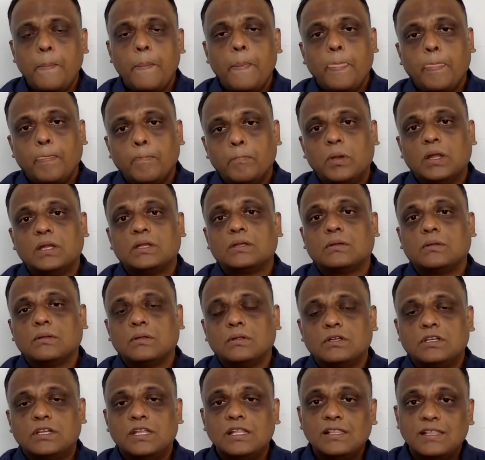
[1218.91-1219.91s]
But
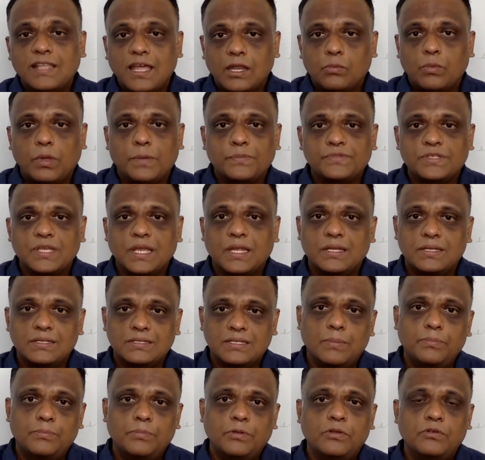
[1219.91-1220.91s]
till that website is
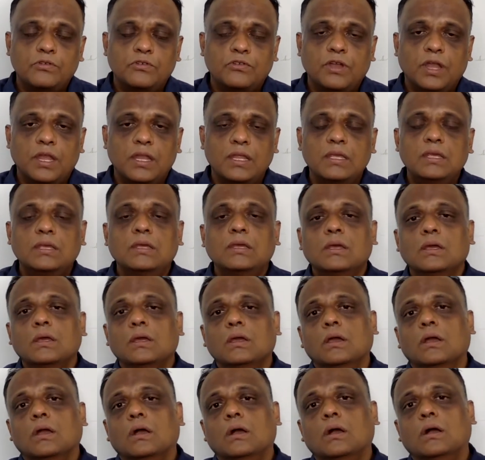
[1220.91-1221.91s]
up and ready,
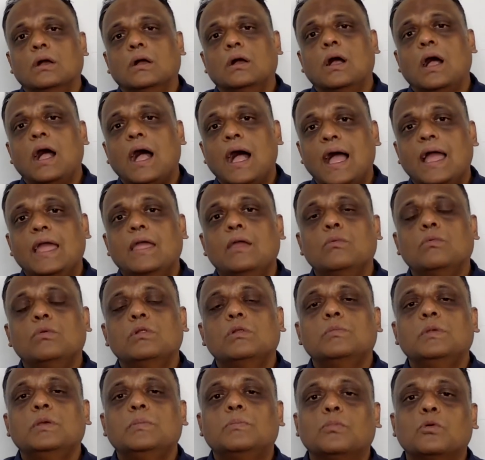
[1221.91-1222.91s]
uh, I will be
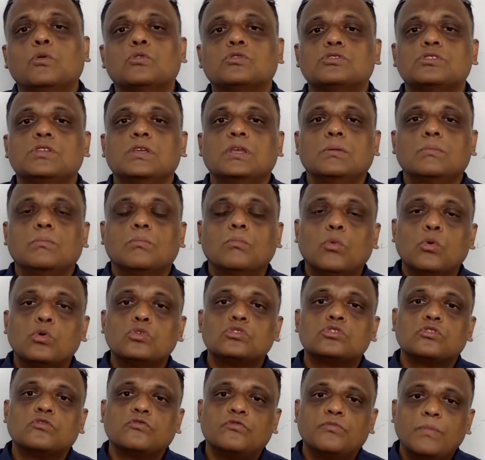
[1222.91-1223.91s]
posting most
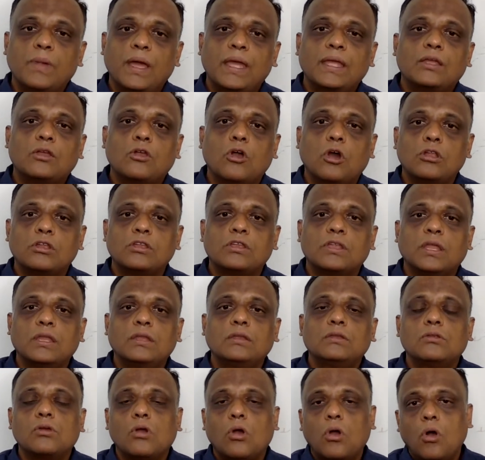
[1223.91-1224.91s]
of my content
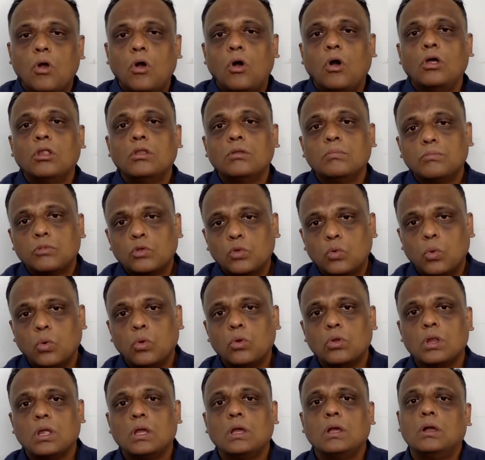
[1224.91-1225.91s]
on
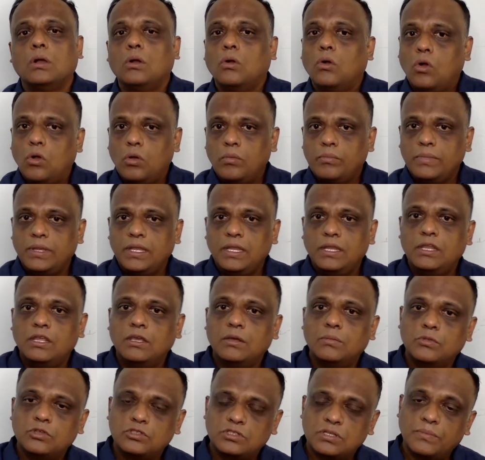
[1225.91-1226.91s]
Quora or Medium or
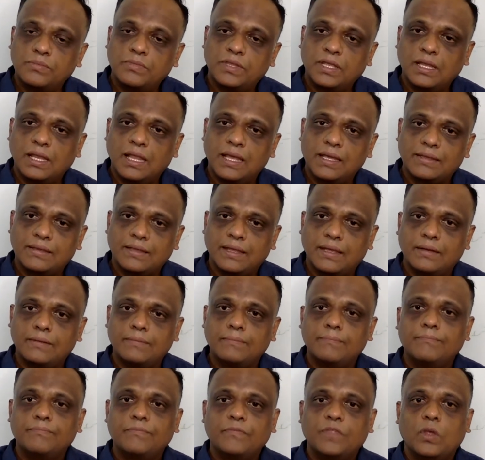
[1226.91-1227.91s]
something like that
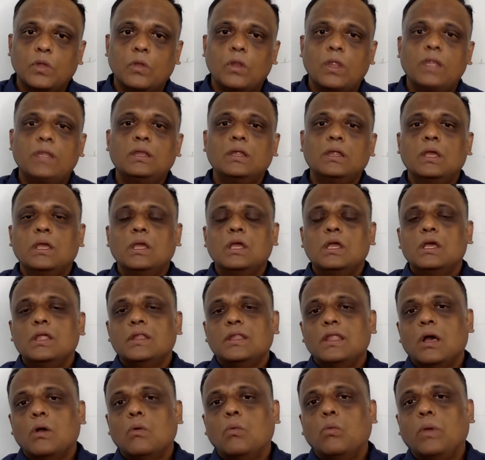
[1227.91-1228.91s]
all right now
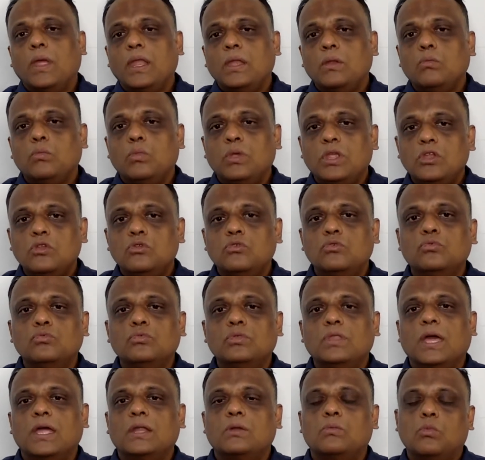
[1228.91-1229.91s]
when we do
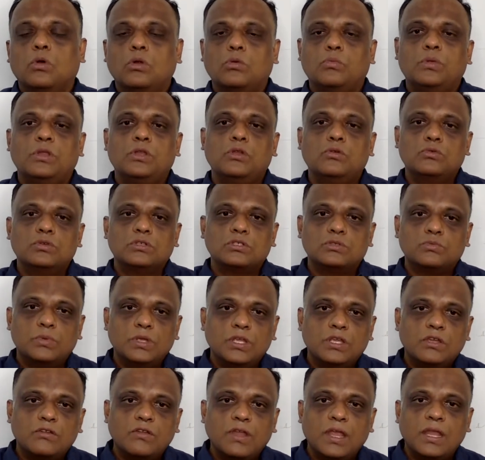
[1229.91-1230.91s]
that what we do is we
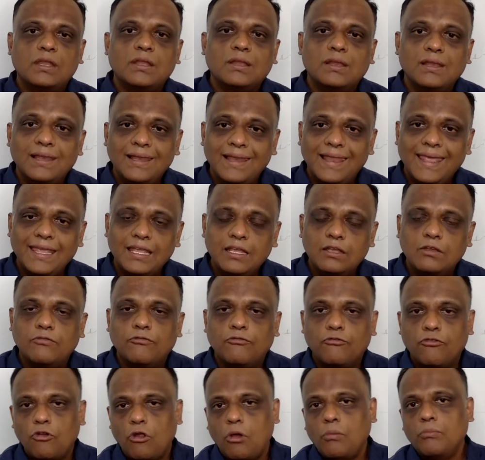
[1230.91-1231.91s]
create a link
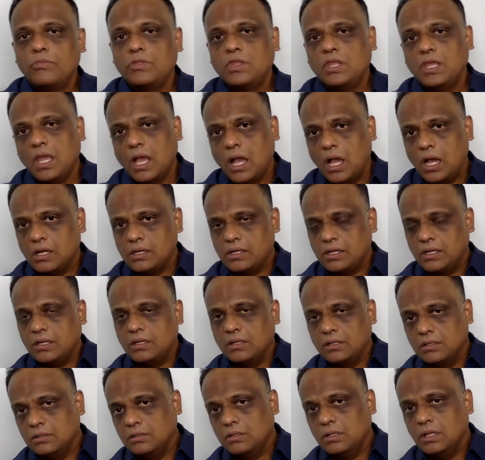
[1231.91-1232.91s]
from the
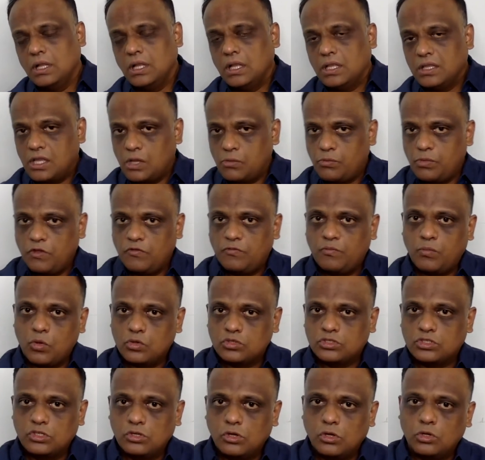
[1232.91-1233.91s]
article that we've
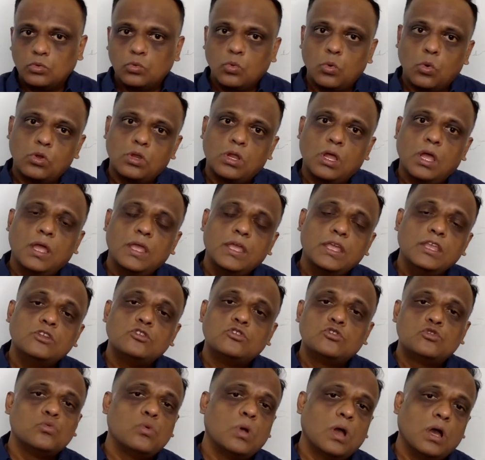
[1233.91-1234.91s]
posted on quora
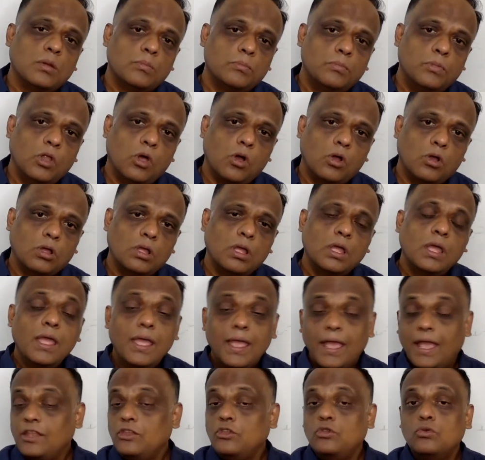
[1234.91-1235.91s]
into our blog
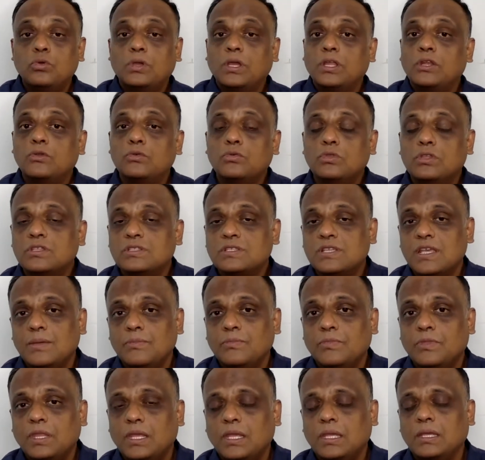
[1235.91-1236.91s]
and you can do the same
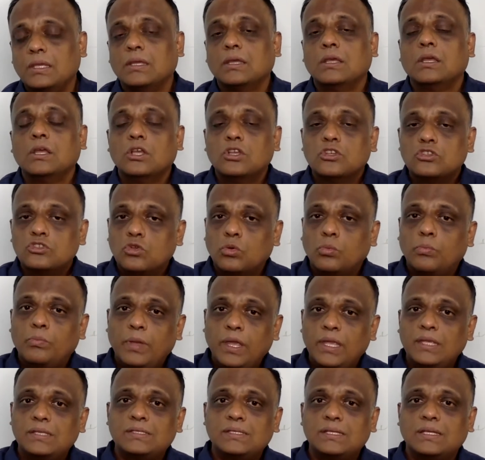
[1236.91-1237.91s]
thing so
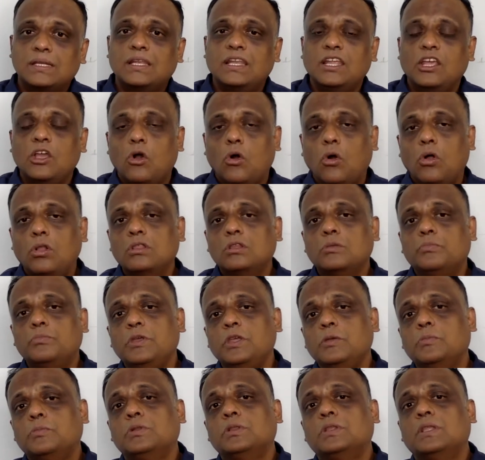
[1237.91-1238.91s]
basically all the
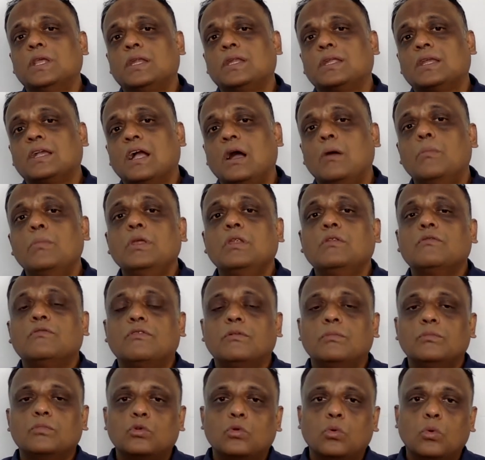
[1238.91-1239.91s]
people that come in from
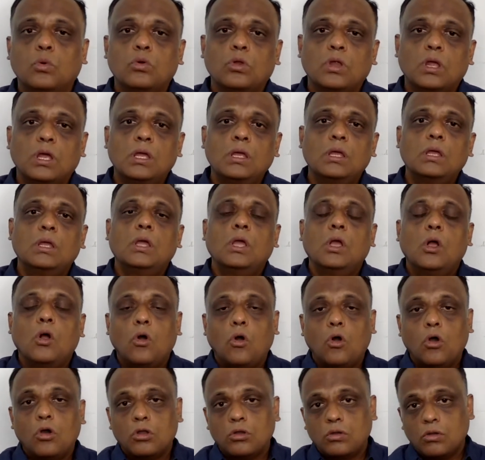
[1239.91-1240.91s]
quora
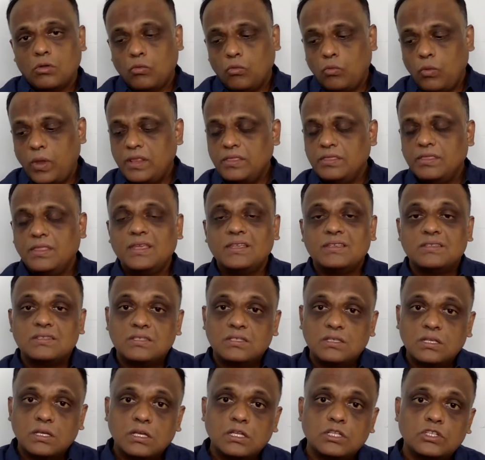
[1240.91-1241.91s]
or when they
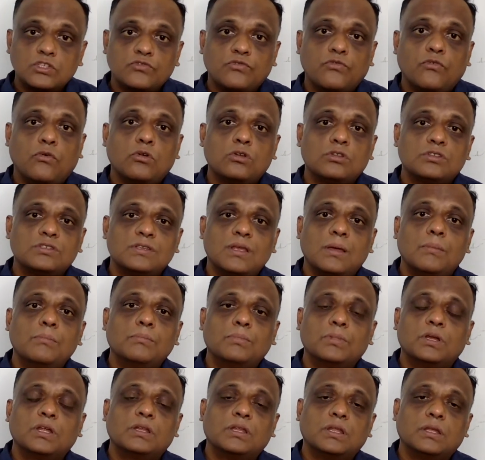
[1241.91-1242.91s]
search for some
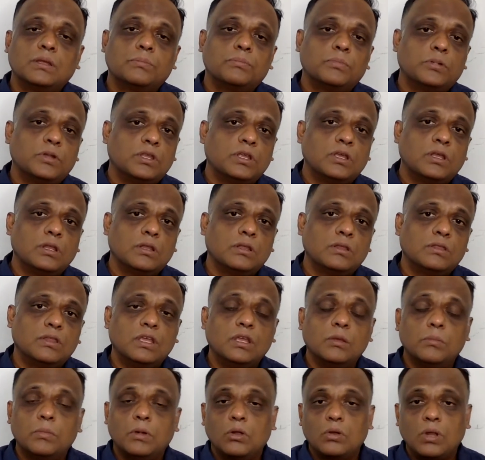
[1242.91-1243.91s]
particular thing
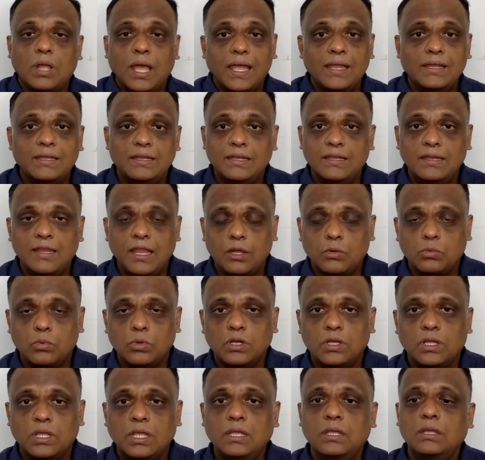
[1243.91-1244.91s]
about IT
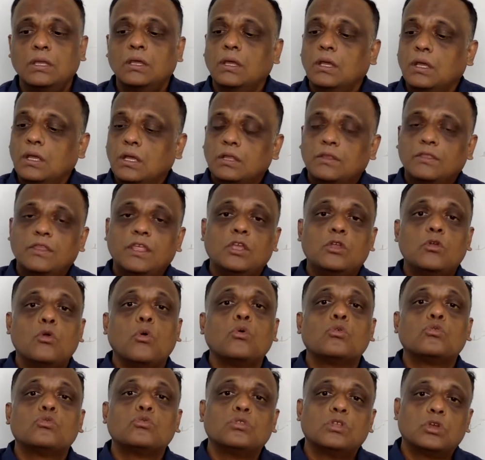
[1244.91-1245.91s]
networking, they go
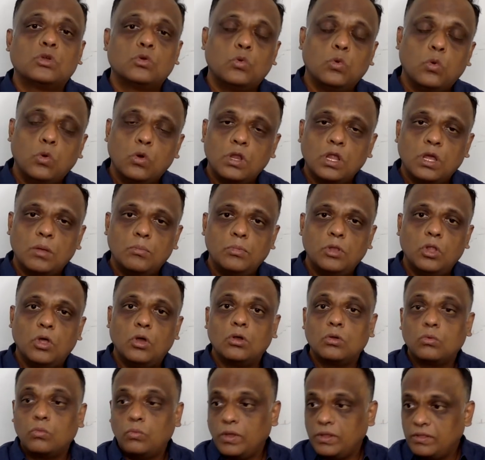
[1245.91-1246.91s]
to the Quora blog.
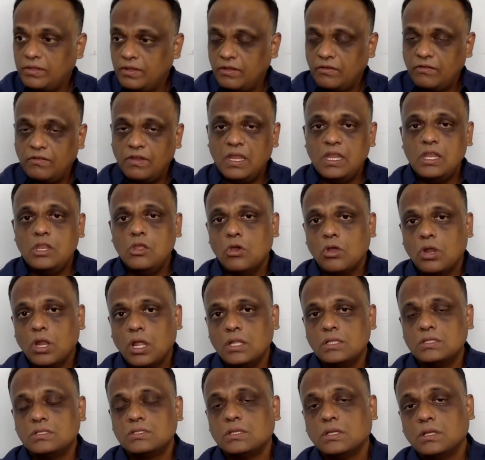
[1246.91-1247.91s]
When they read your
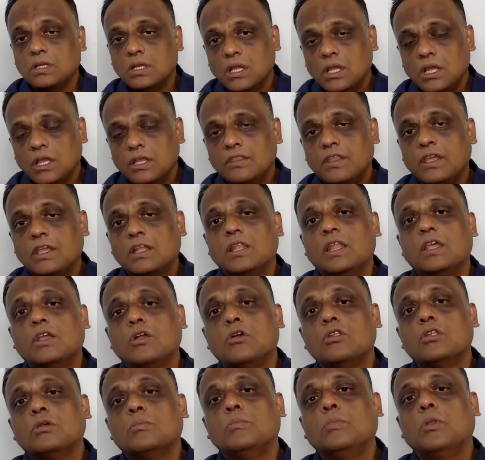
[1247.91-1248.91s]
answer, they click on a
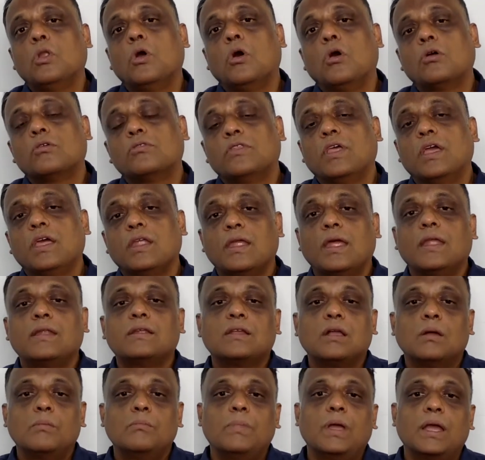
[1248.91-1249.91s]
blog there and
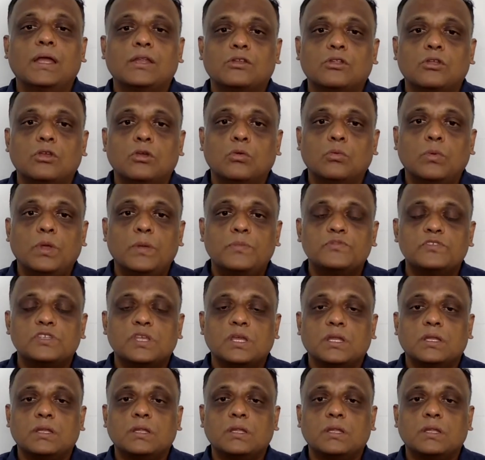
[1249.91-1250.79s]
come back to your website.